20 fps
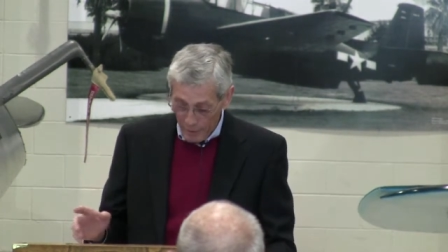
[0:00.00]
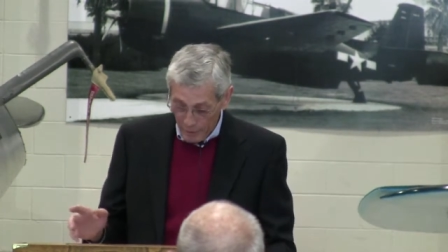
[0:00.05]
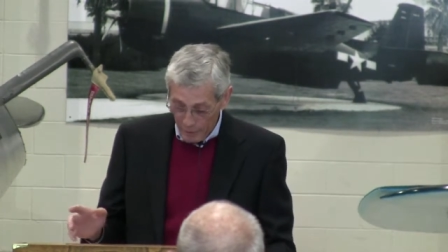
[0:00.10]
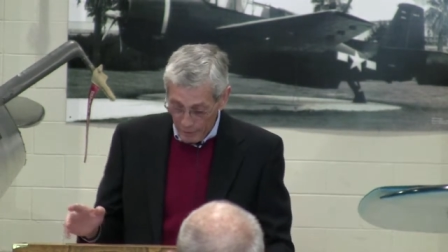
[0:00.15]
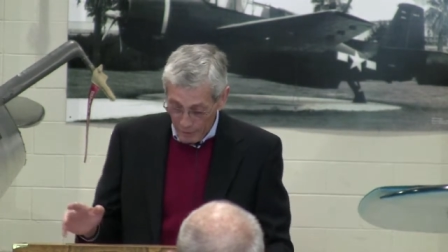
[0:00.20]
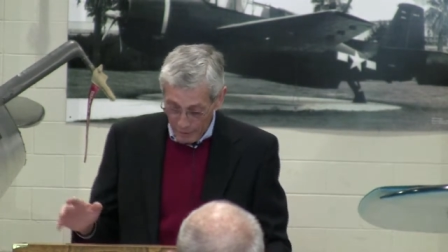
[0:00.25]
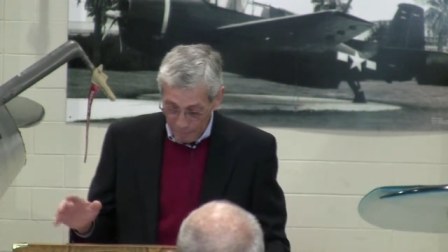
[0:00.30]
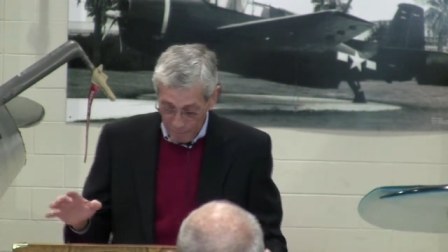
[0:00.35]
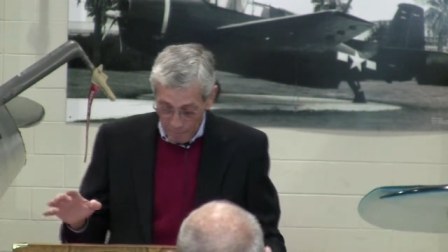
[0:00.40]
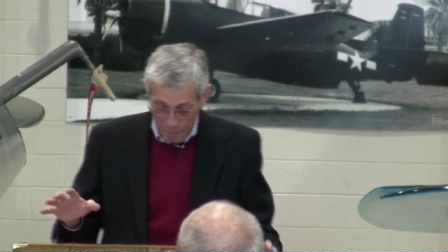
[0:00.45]

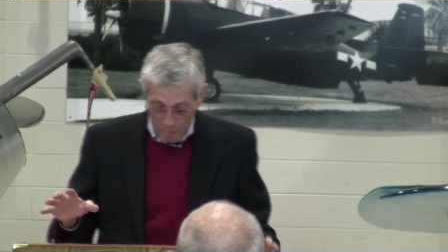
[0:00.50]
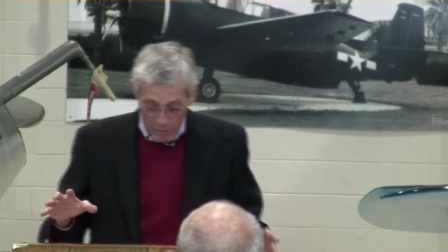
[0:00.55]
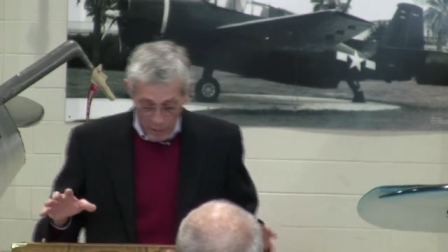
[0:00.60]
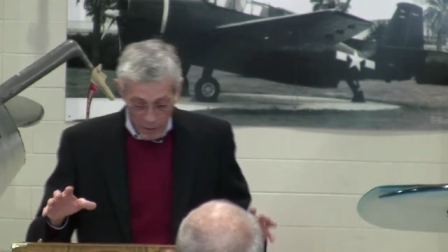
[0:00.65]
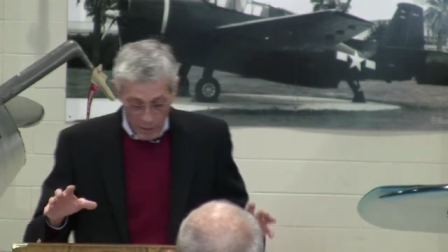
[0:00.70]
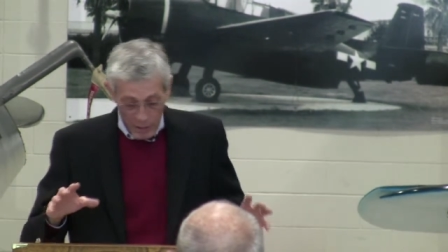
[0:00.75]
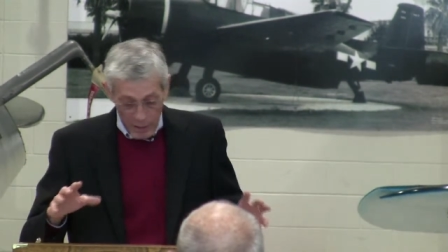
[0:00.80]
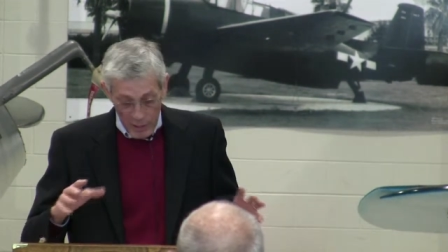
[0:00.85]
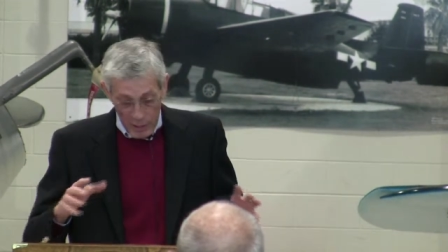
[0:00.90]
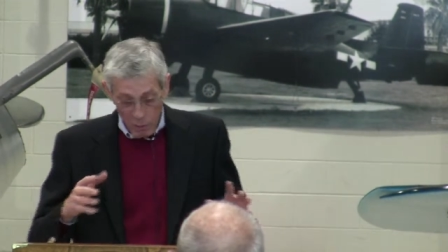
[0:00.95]
And uh,
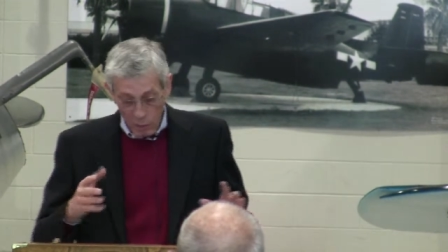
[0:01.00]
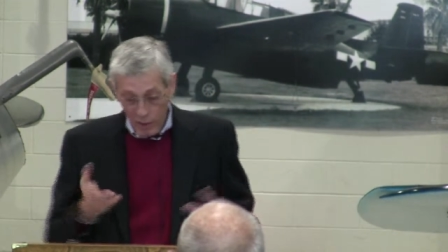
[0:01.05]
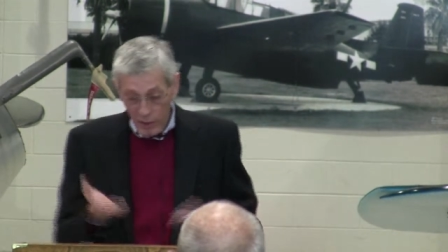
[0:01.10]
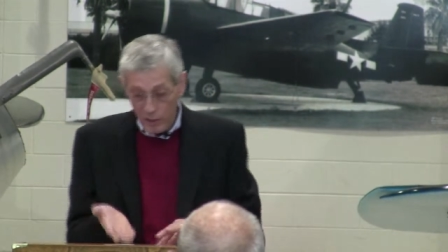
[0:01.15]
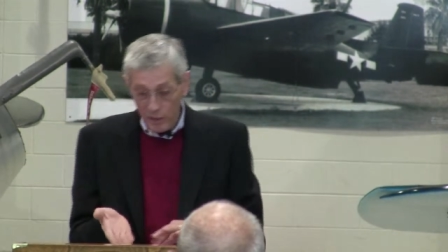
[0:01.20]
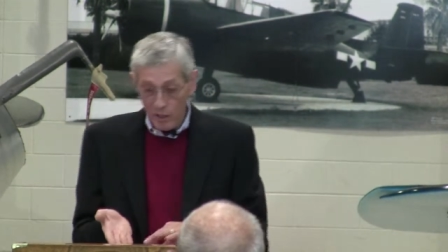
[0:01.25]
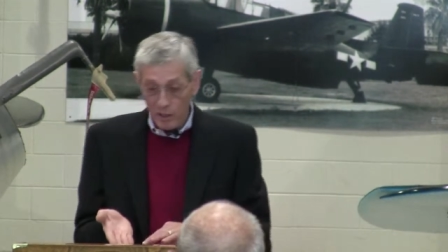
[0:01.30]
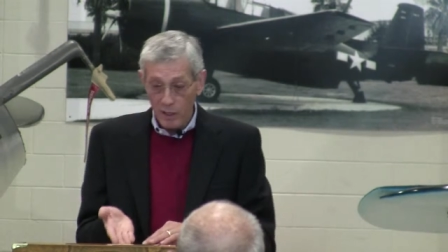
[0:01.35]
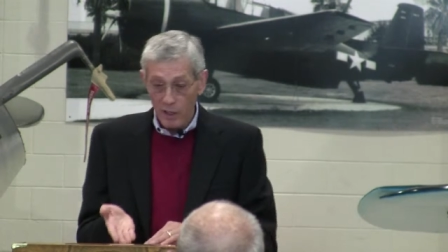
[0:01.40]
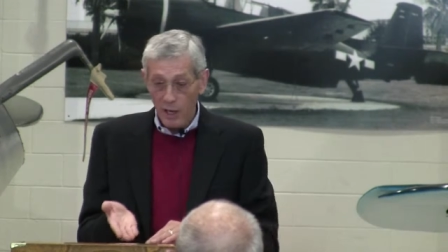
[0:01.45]
he
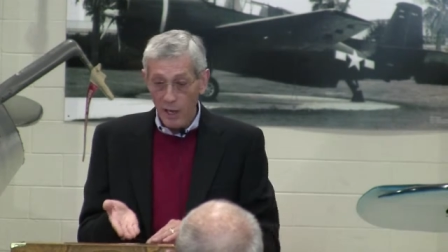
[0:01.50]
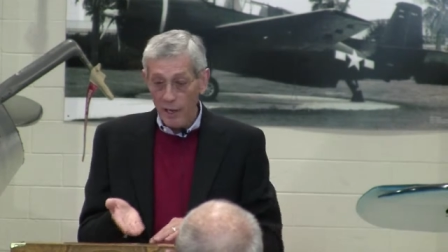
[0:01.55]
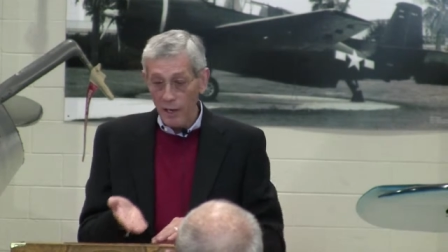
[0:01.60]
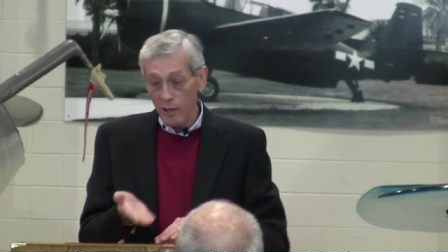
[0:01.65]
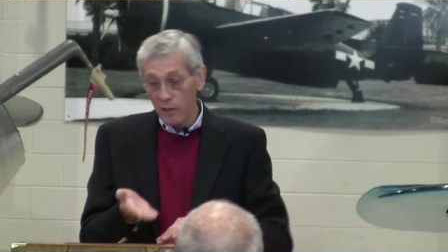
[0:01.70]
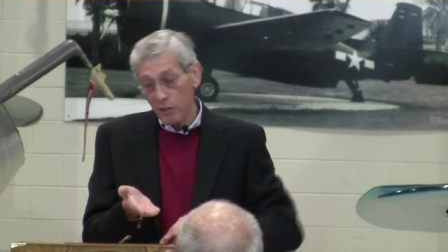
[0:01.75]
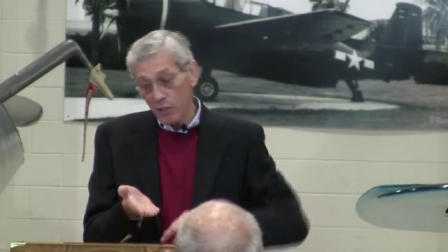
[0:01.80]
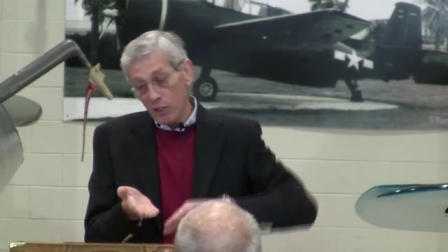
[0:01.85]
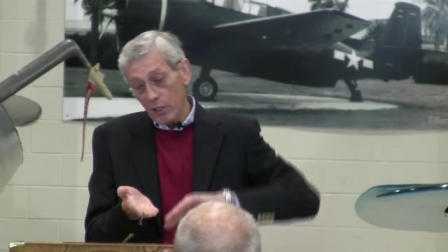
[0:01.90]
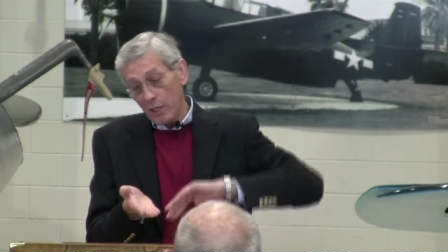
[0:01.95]
went into the
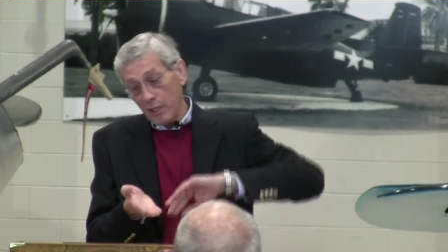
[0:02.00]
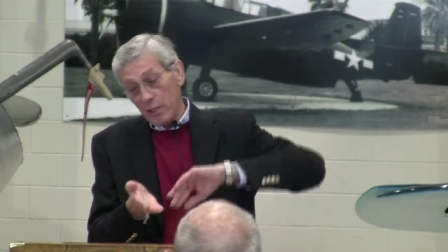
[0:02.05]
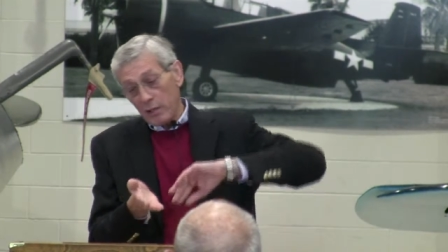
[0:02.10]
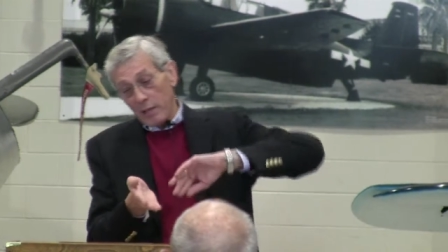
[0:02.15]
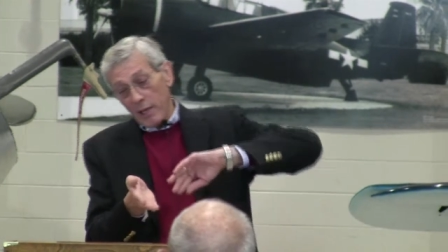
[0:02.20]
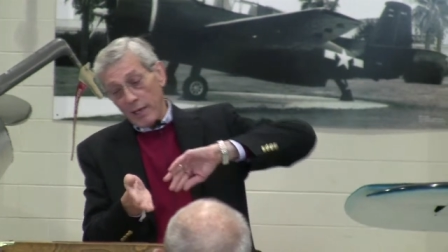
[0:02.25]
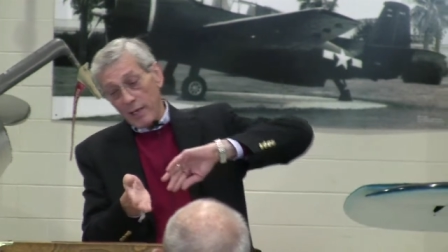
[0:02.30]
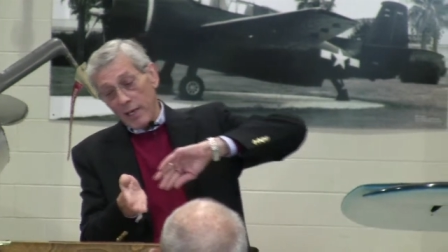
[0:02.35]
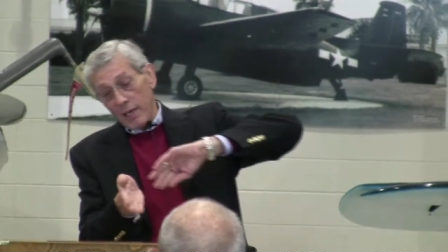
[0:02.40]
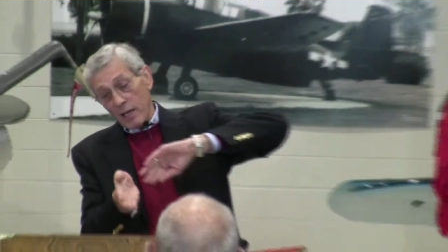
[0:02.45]
clouds,
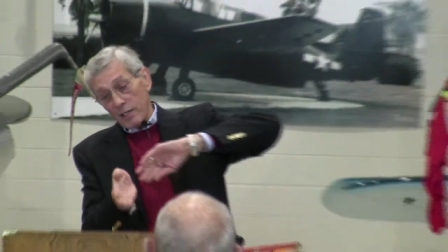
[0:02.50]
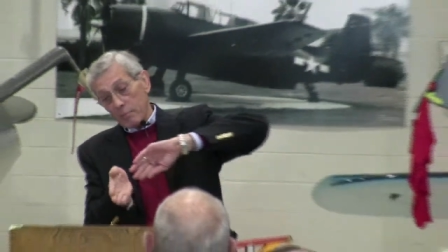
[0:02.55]
and I